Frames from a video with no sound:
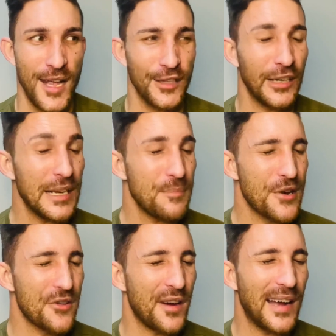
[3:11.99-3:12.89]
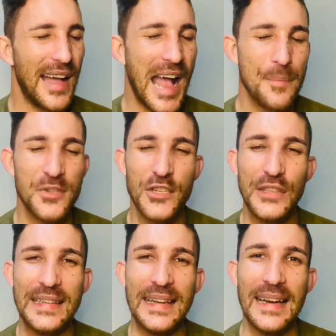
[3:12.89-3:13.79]
Don't get me wrong, I
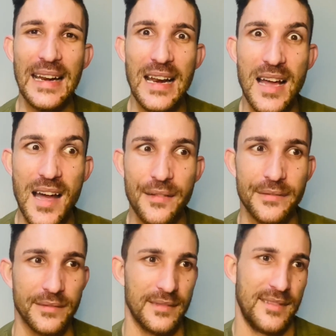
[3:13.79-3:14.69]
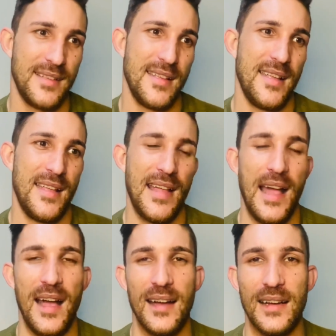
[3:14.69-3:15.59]
absolutely love
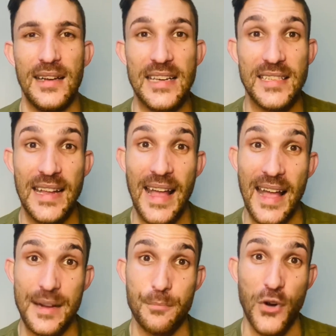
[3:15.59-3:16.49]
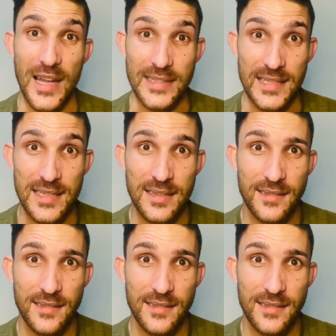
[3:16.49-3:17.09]
uh, Lesley-Ann Brandt.